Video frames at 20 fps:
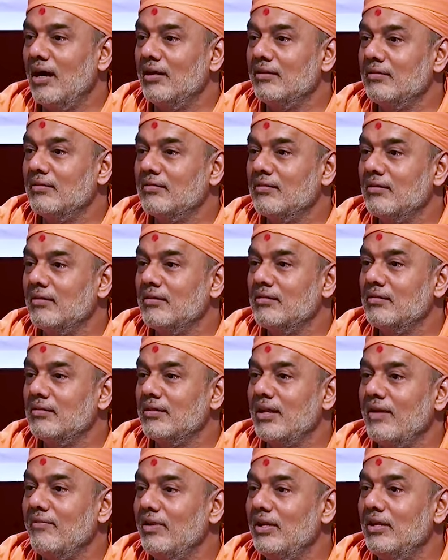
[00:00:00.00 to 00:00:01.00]
answered
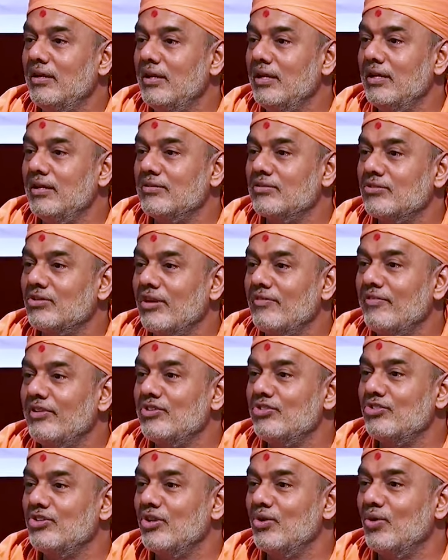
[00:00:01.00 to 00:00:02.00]
70,
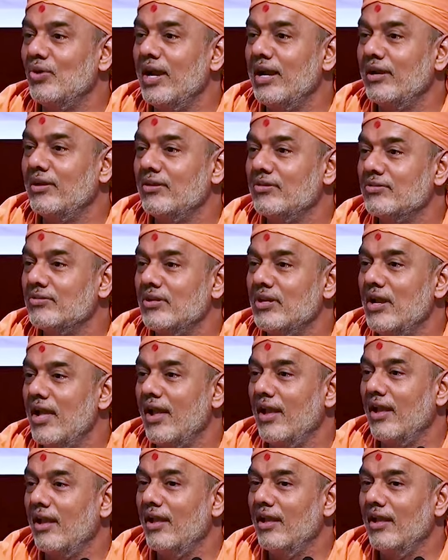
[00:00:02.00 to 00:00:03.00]
70 letters a
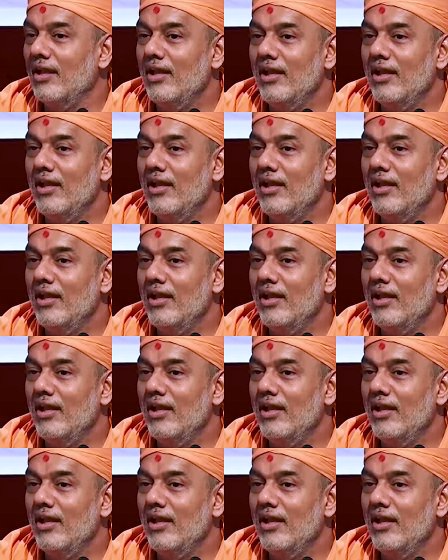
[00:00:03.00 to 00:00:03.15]
day.